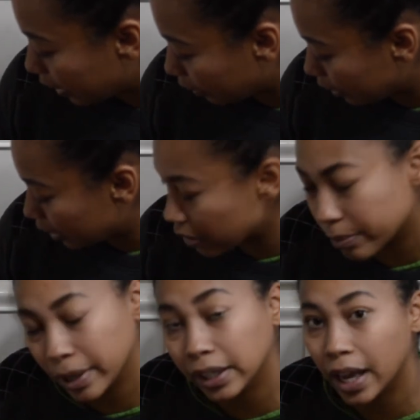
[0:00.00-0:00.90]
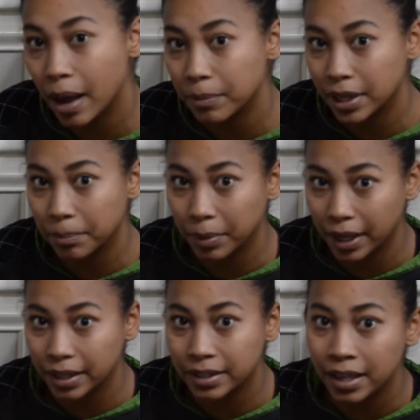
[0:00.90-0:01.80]
nailed it into my cabinet
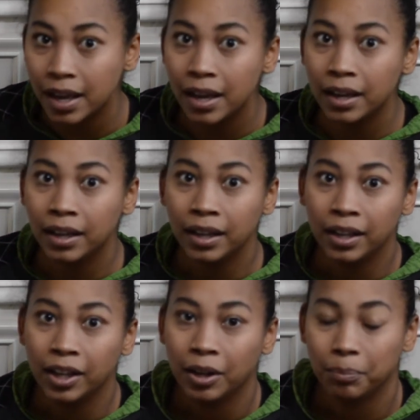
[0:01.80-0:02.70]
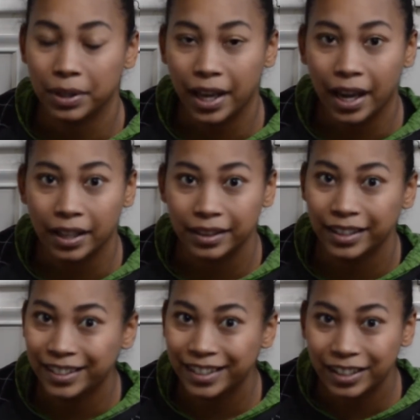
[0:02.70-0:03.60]
base. But yeah,
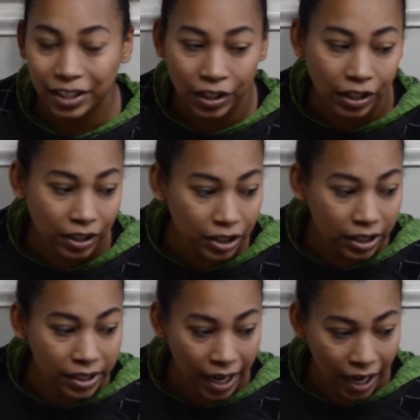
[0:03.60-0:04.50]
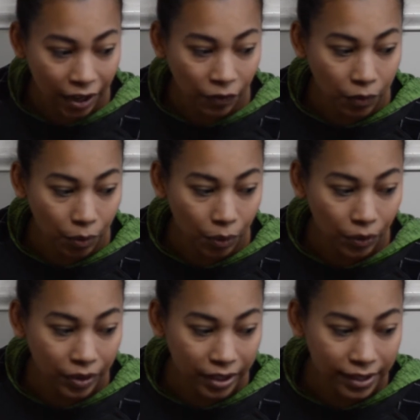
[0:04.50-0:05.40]
this does it today
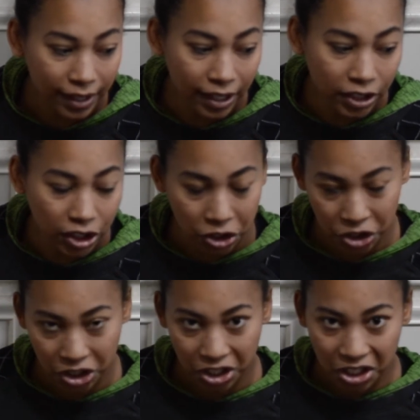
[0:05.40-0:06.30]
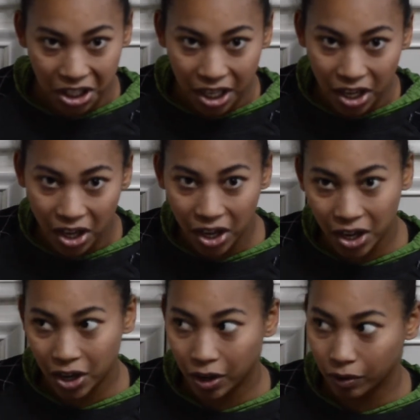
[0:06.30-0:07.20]
for this edition
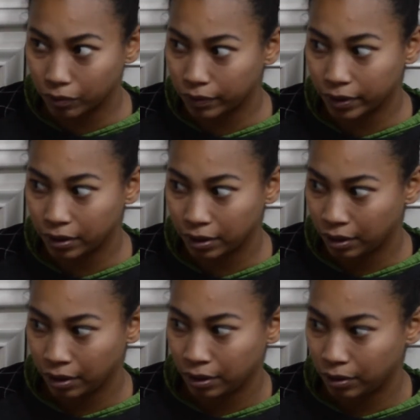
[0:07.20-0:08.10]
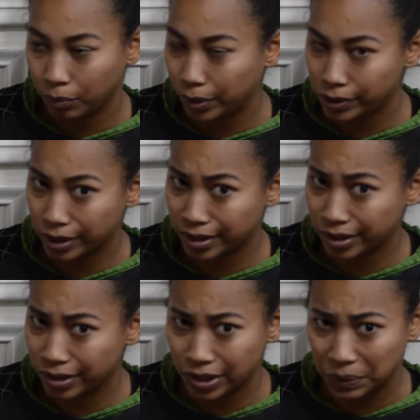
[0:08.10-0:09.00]
of what
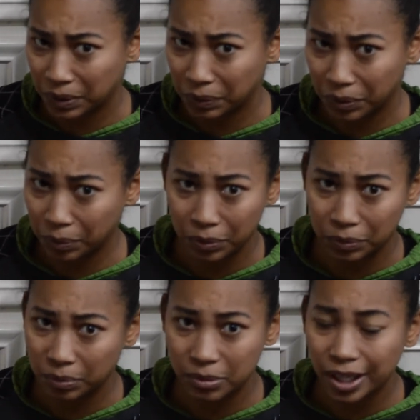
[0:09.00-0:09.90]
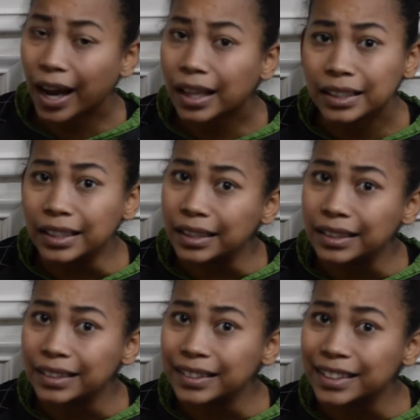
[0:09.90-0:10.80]
Jessica's doing with the one room challenge.